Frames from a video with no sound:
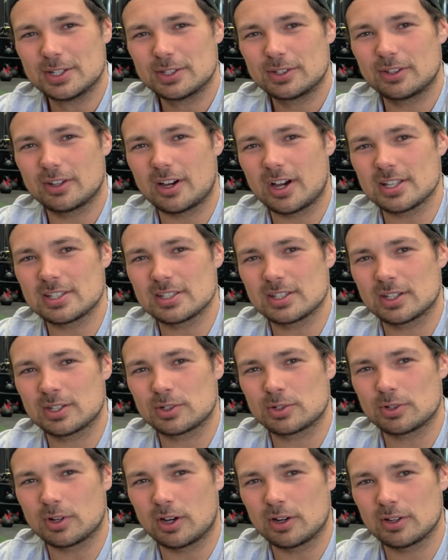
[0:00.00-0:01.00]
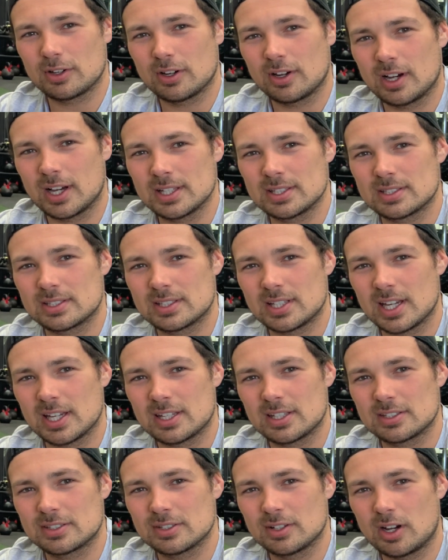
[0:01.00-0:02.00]
Nice and controlled, guys.
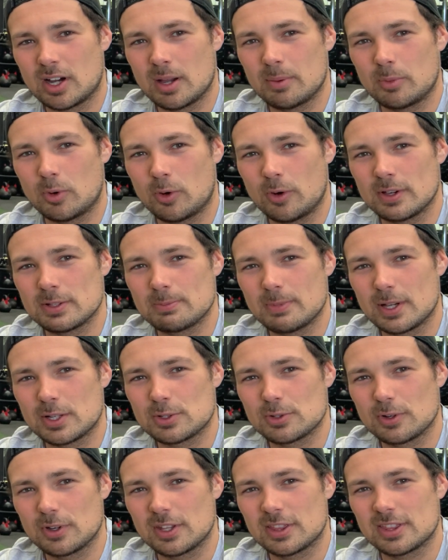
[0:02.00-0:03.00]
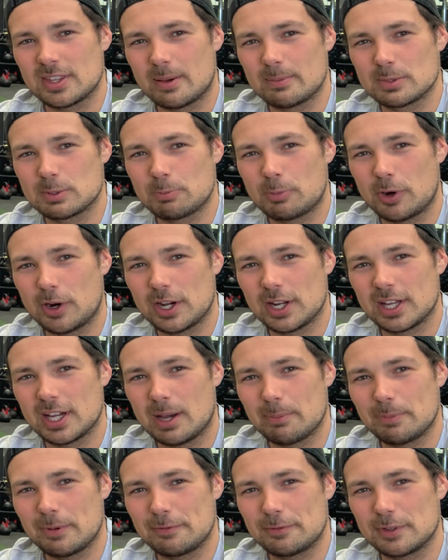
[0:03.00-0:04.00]
Take your time. Always make sure your thumb's pointing
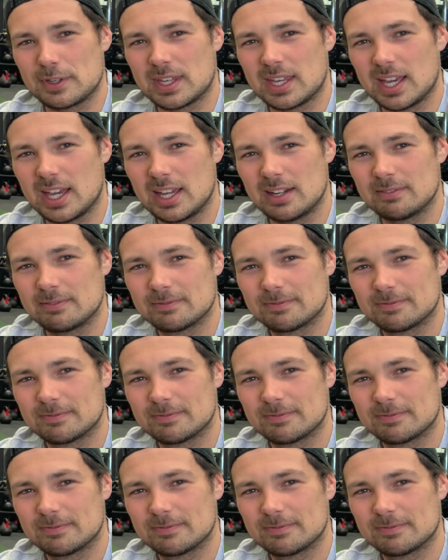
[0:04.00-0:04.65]
up if you can.